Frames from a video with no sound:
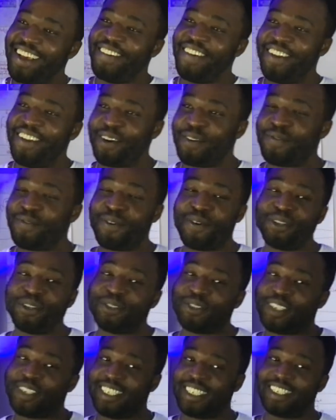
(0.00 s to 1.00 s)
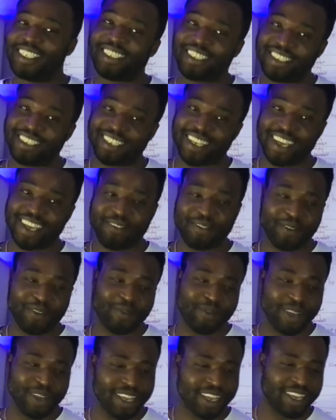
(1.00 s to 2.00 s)
We look forward to this every
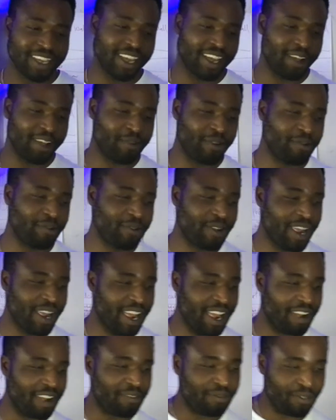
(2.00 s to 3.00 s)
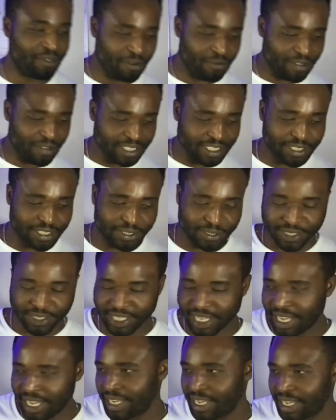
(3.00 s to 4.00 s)
week, when we can have
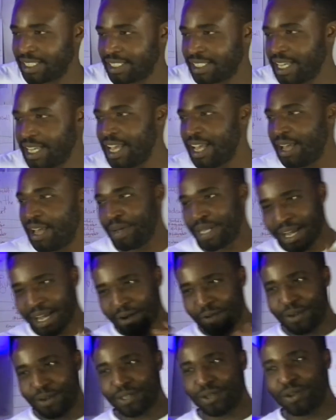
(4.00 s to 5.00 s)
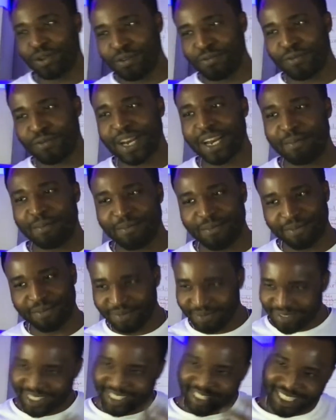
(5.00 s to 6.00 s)
conversations like this. But I always love when I'm
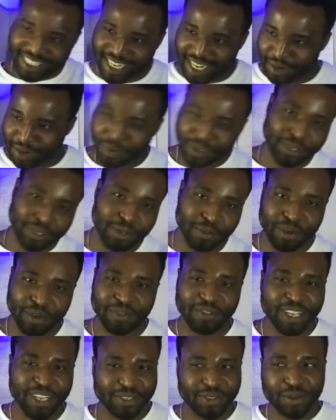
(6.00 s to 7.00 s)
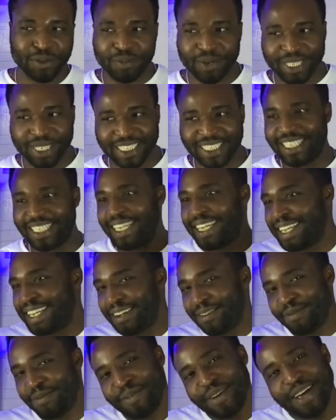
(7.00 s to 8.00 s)
sharing with somebody. If there's nobody there,
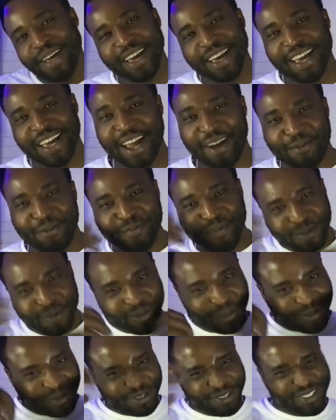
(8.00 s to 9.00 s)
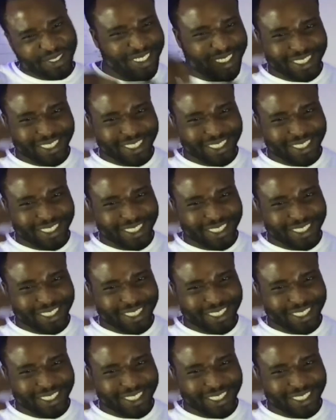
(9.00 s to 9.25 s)
then I won't be able to